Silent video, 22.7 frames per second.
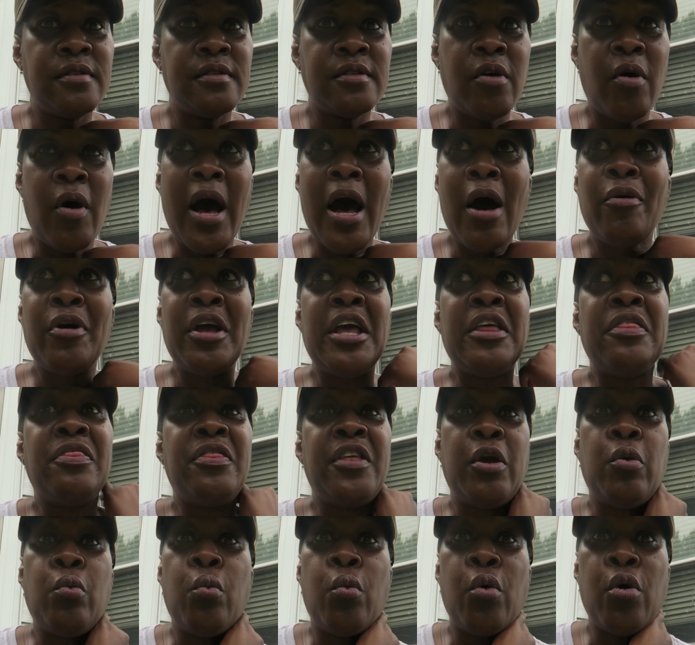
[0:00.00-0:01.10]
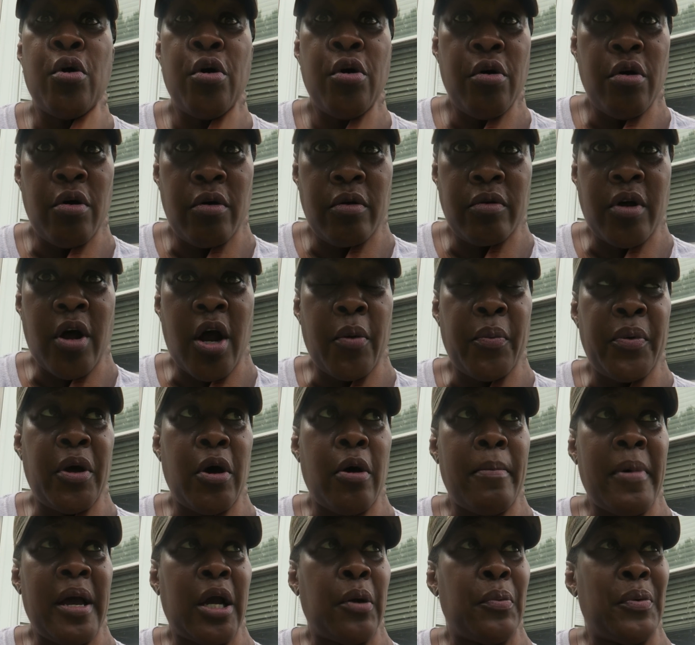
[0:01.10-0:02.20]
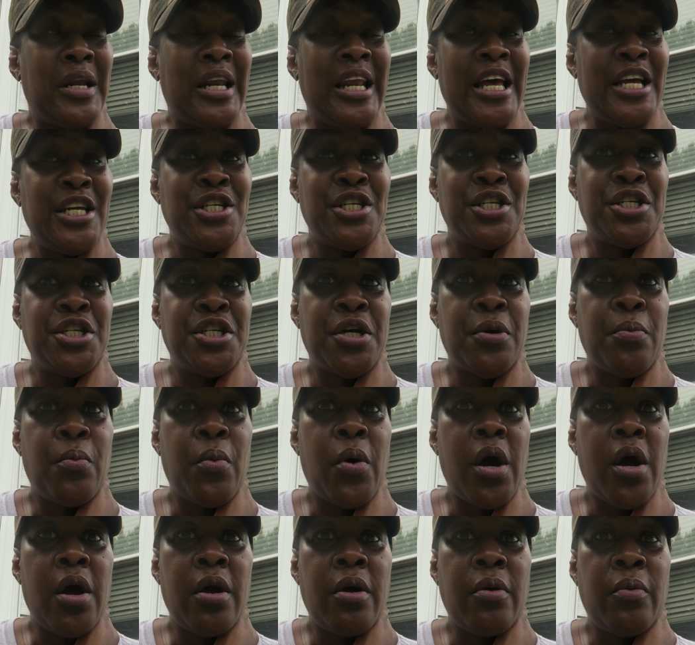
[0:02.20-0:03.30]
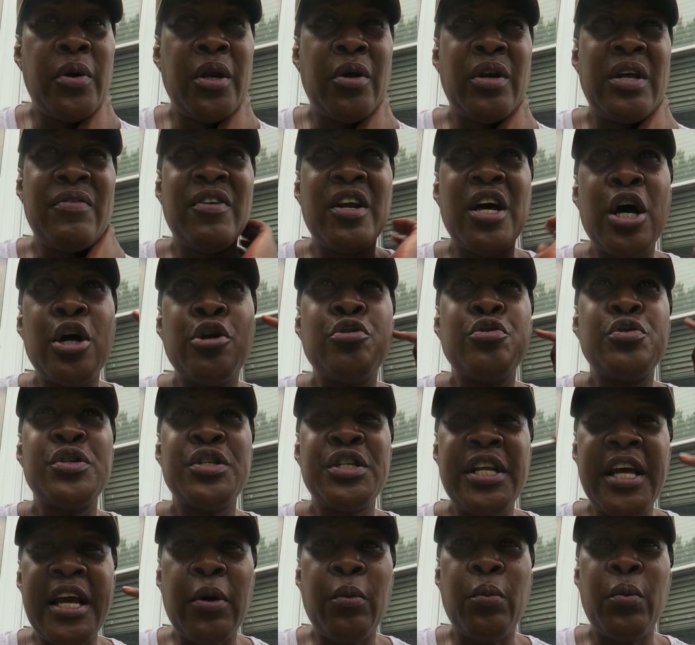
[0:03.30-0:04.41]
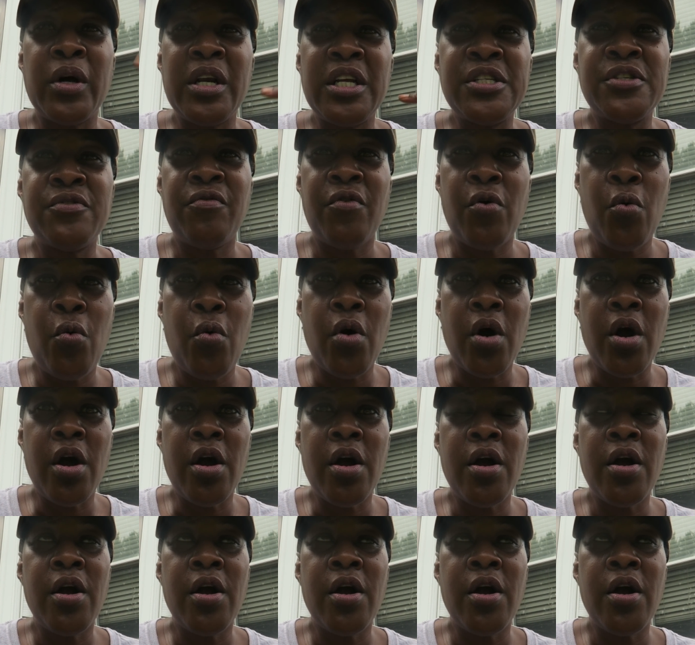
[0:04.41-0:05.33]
So how in the world are we going to make a relationship work? We don't even understand what it's for.